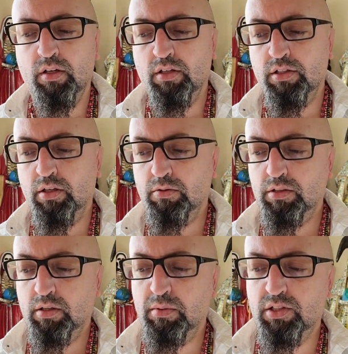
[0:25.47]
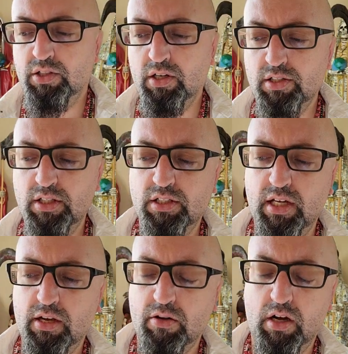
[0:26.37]
So we're talking about charging
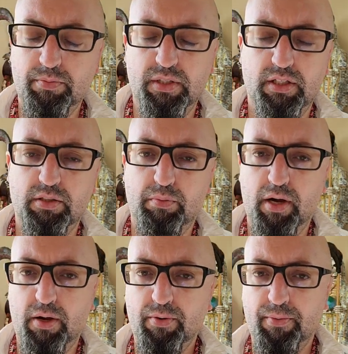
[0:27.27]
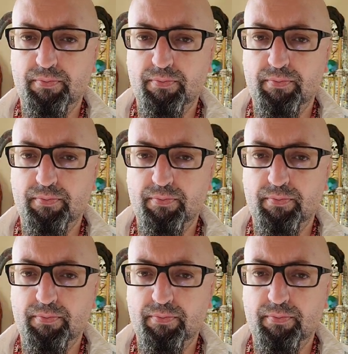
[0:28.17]
sacred objects of power.